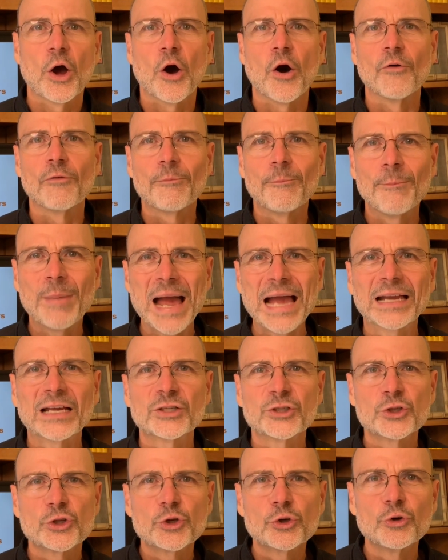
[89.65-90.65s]
of
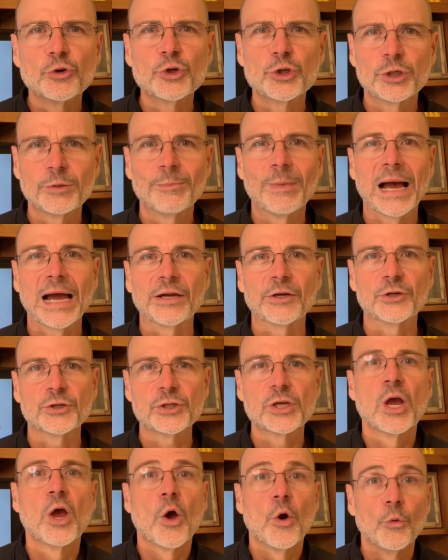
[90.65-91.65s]
packaged sushi
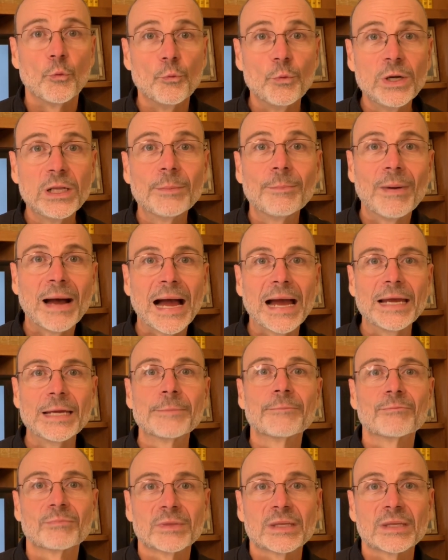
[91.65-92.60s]
buyers will buy